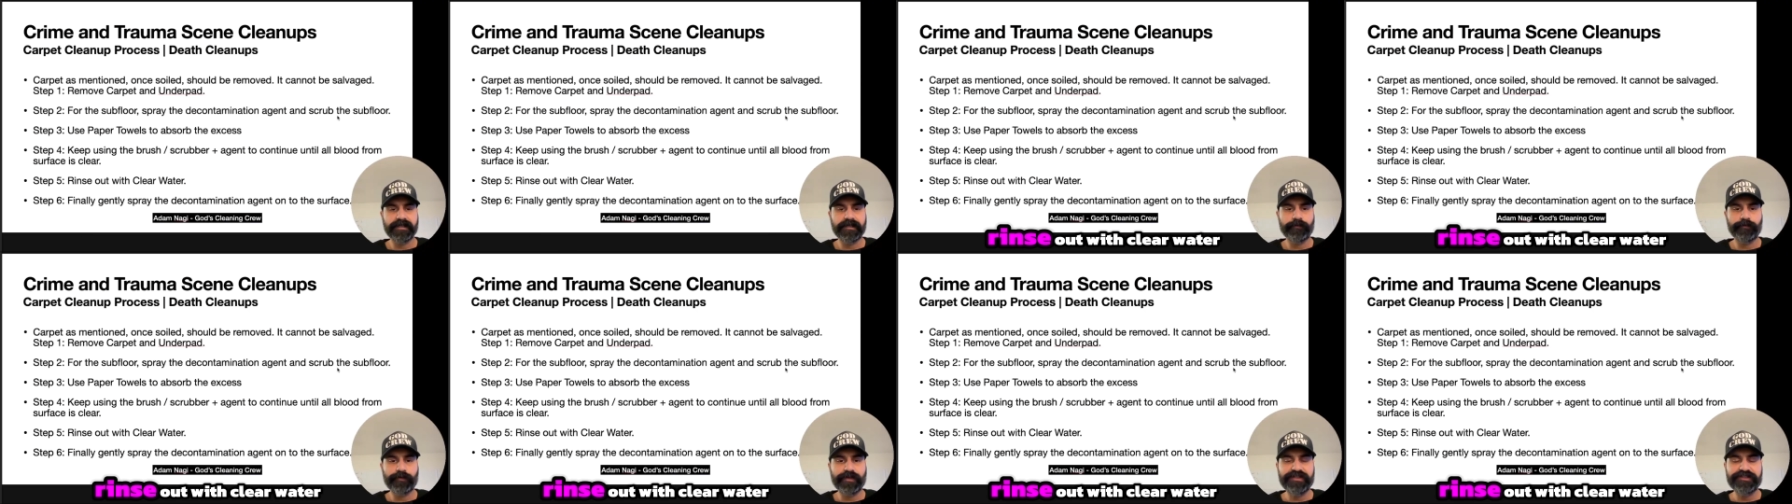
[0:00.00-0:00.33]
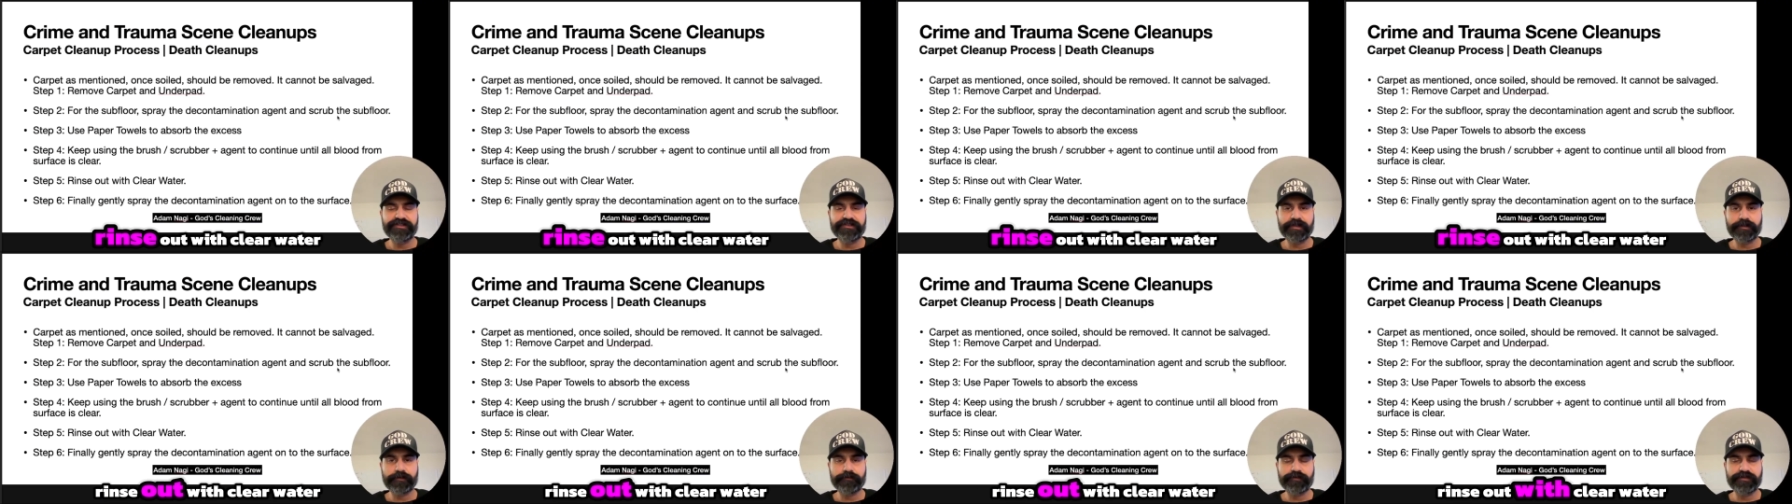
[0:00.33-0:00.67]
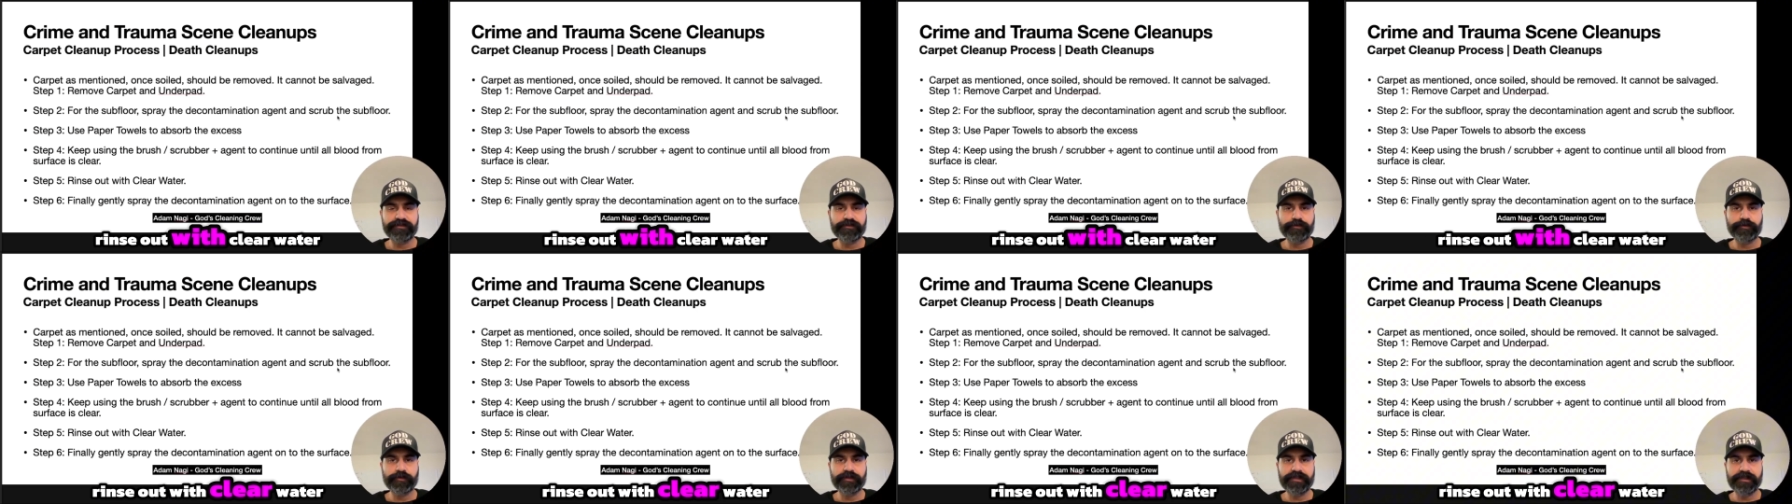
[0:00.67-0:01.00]
Rinse out
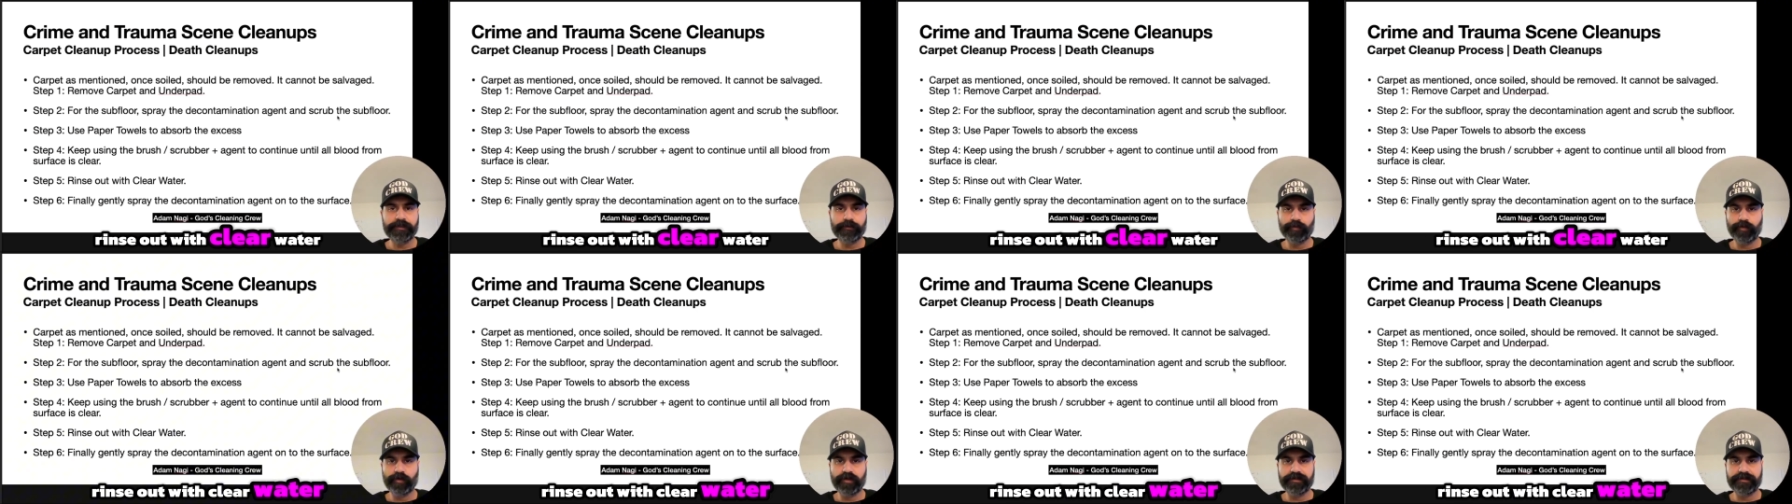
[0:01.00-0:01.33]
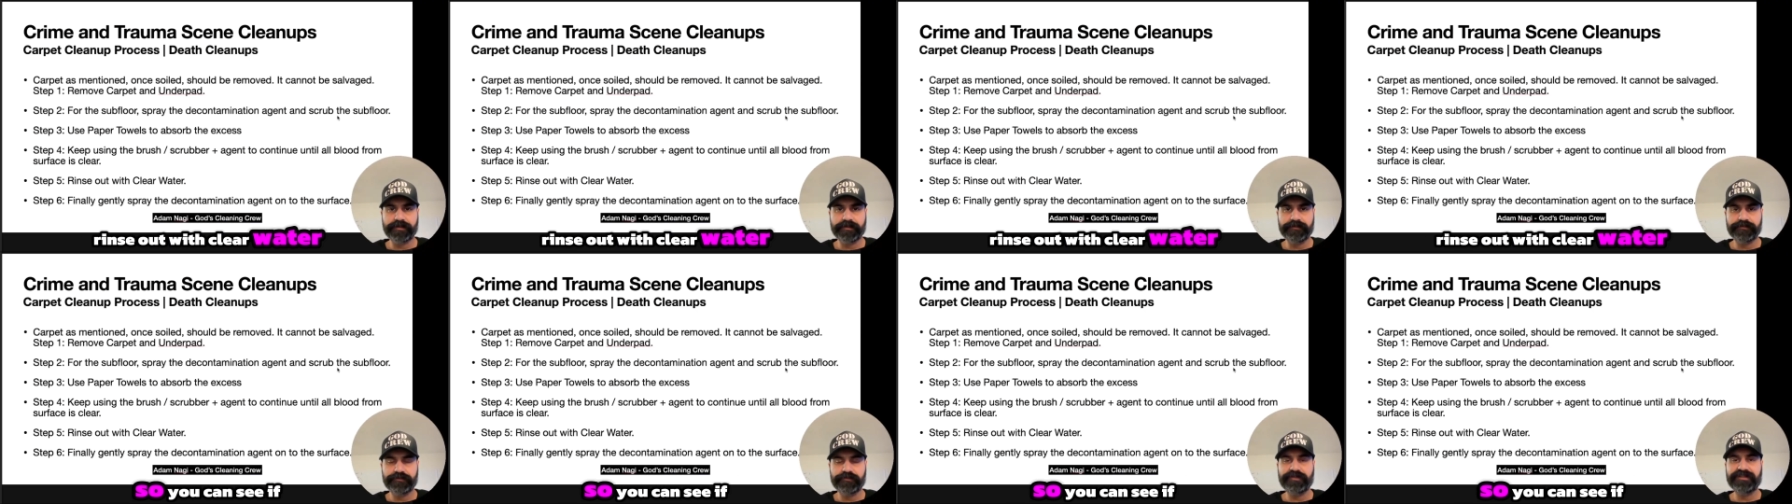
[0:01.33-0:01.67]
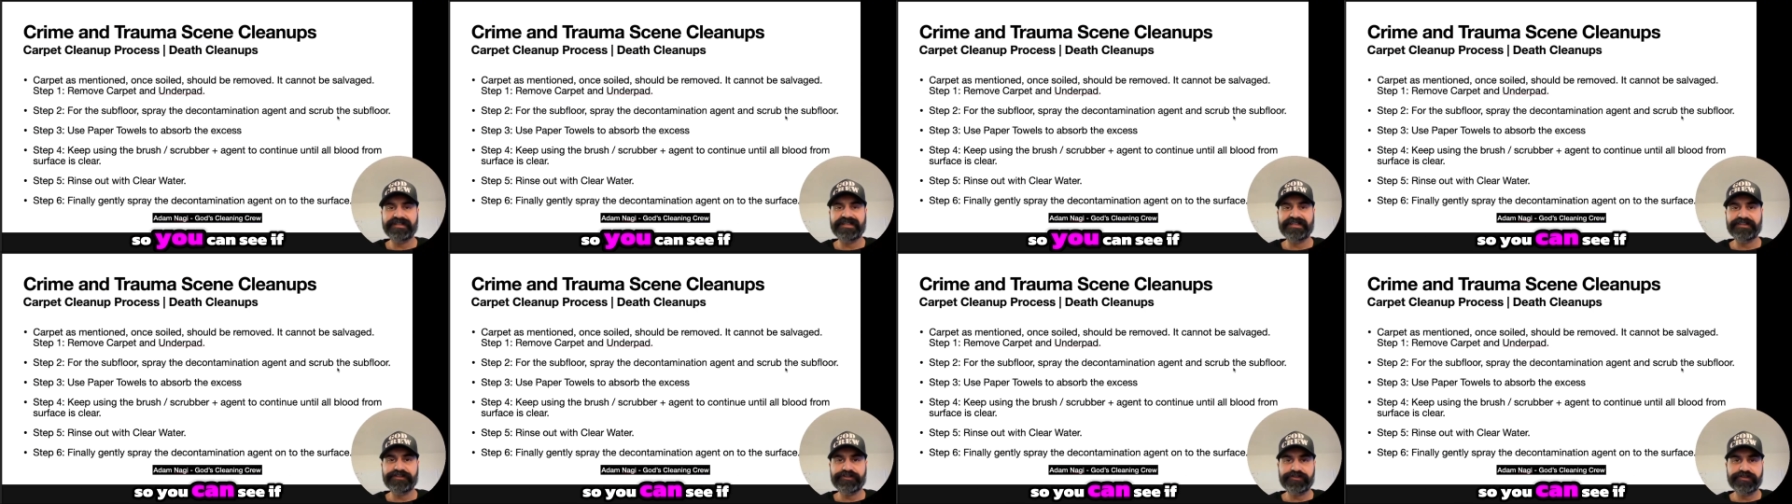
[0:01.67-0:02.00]
with clear water so you can